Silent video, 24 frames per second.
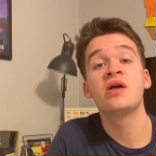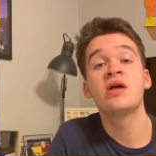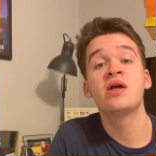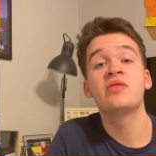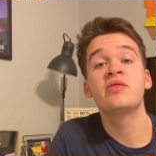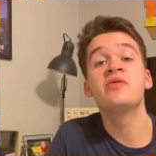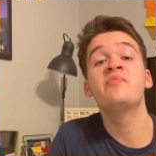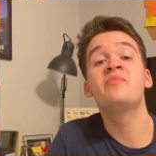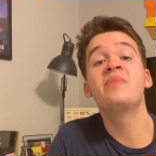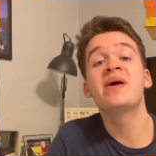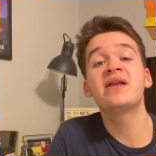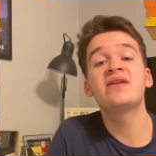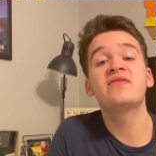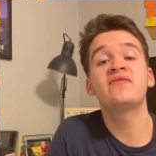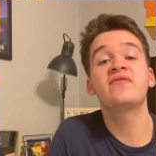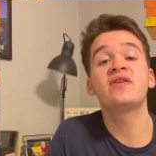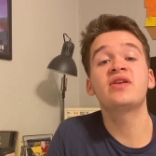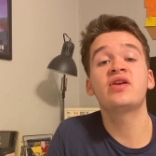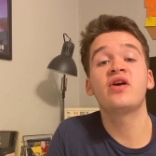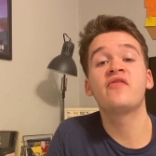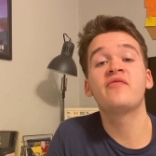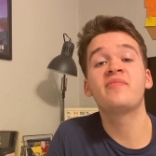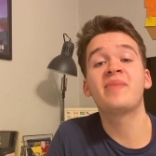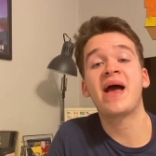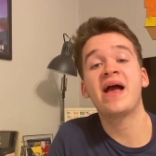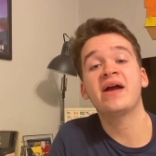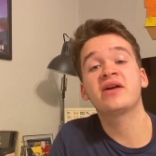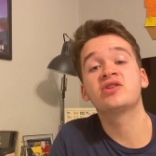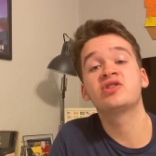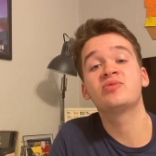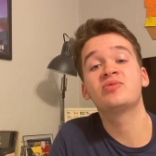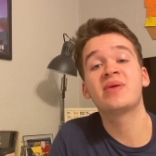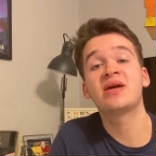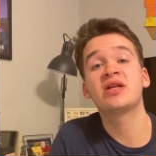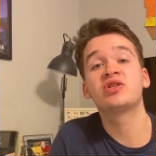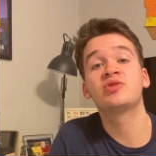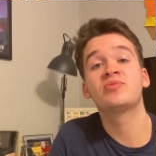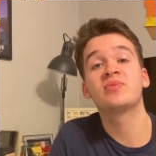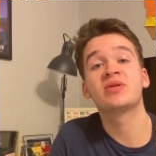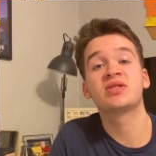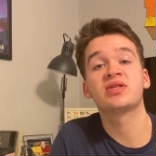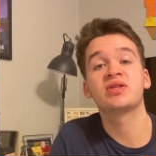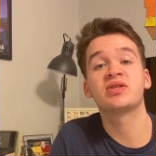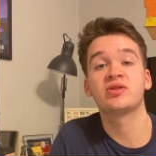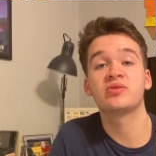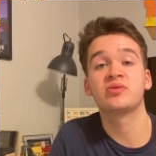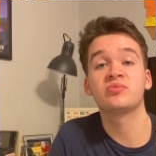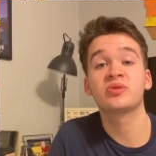The benefit of package management
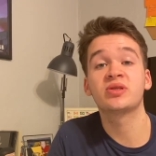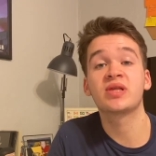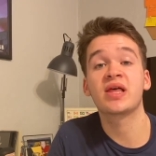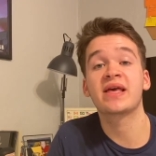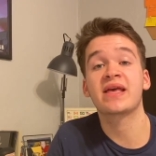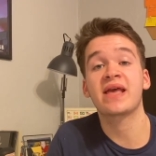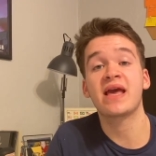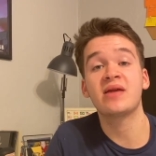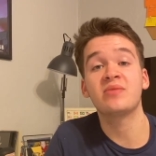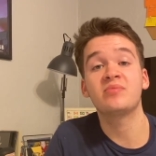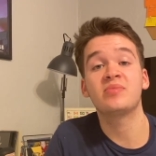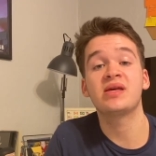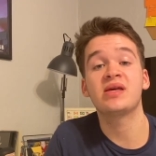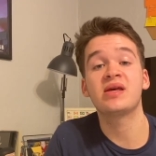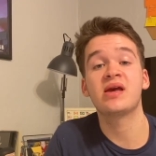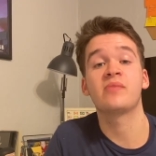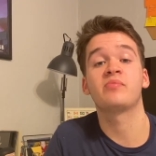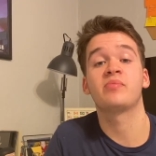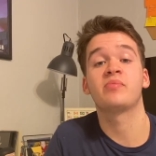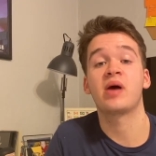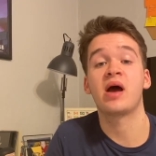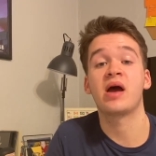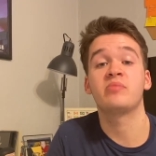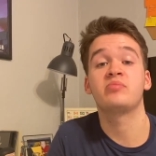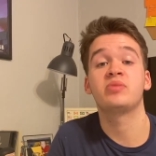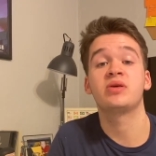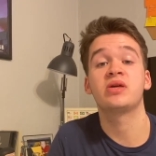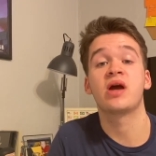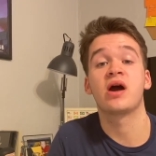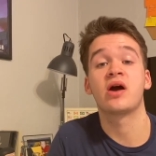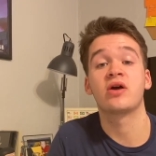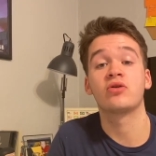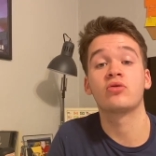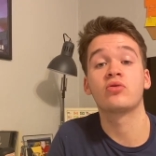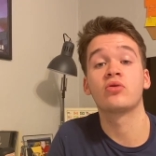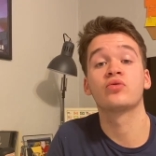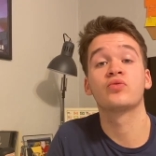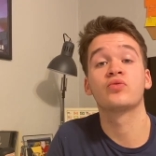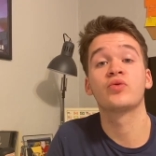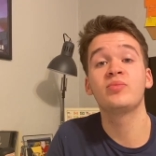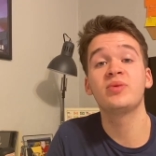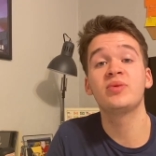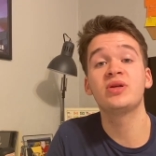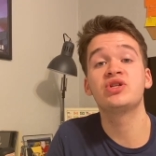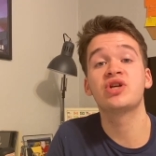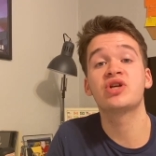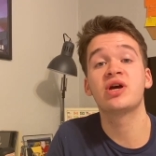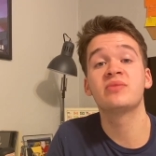systems like NPM, PyPI, or
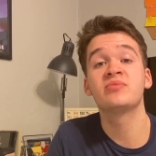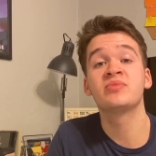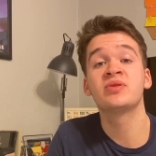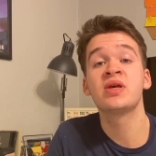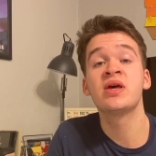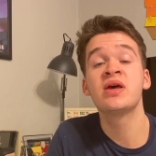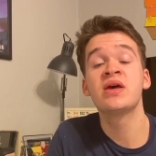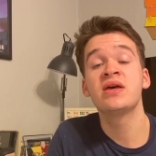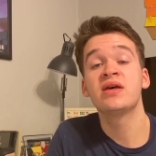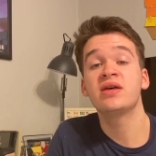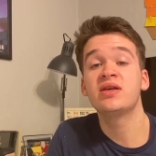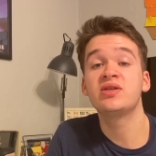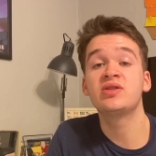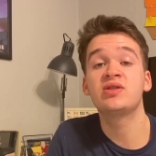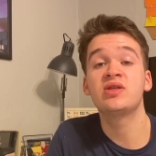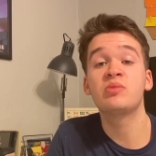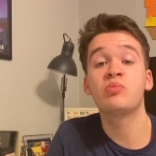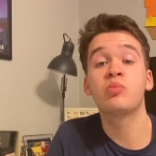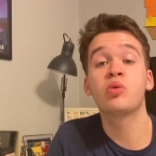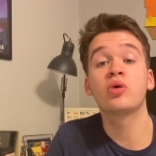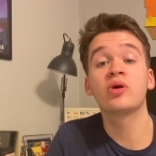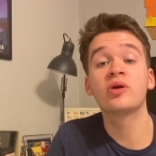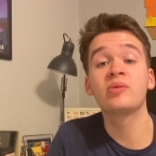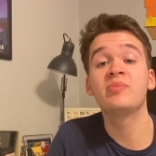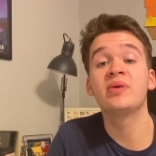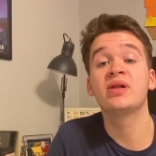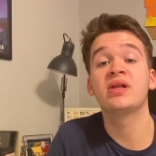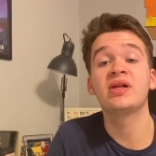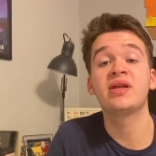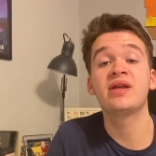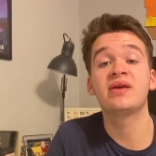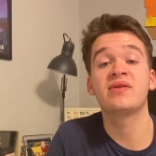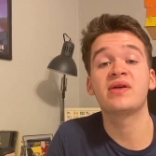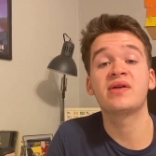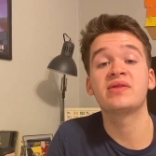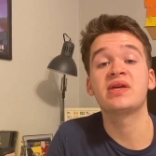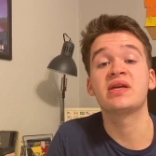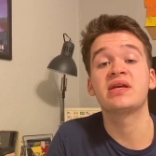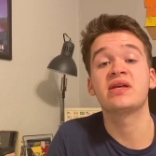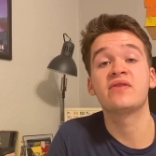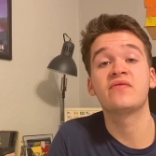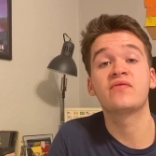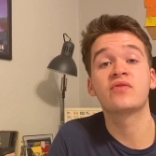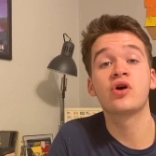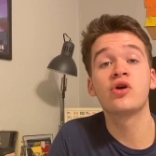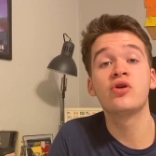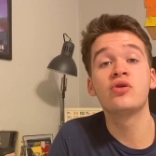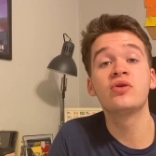RubyGems is the portability that they give
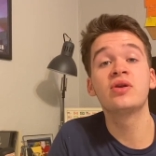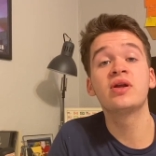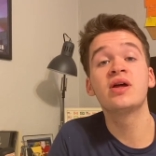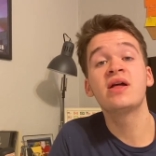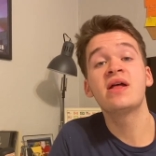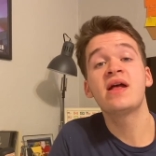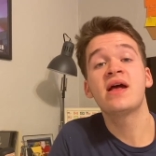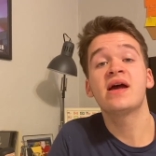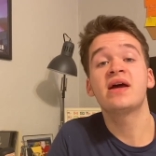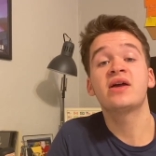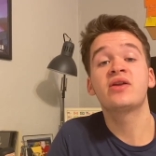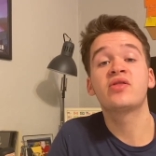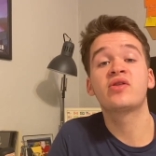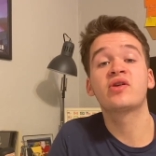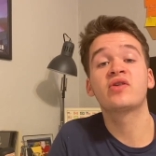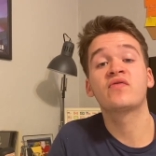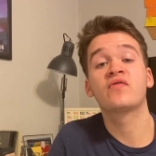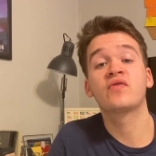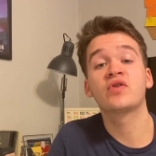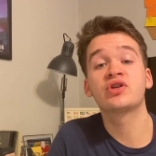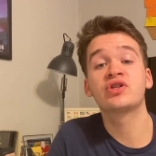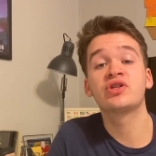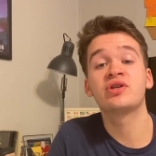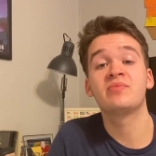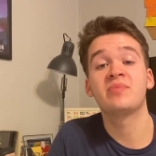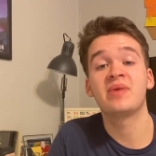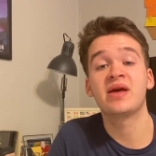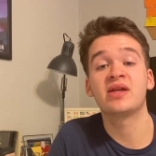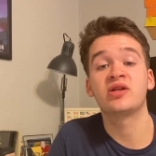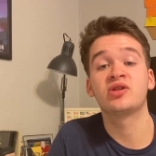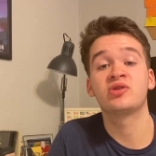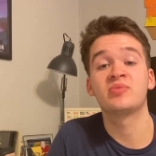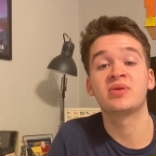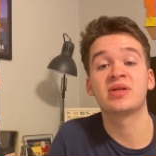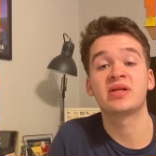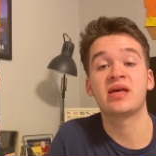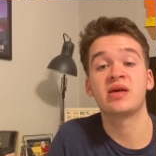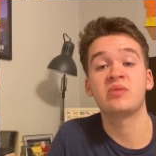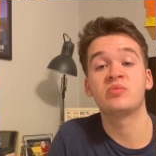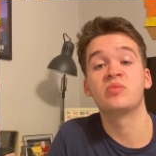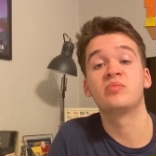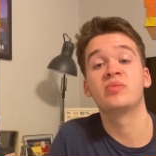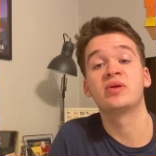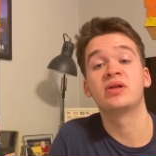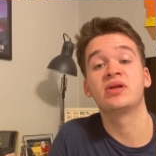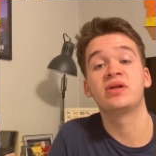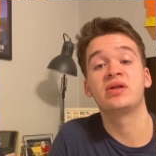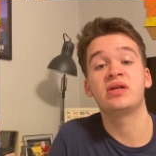code and their version management
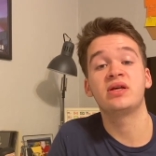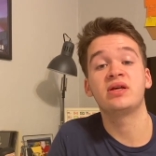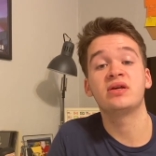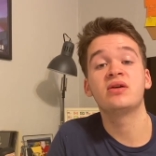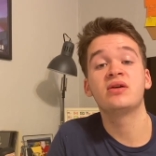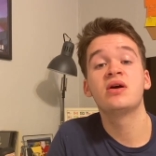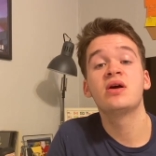capability.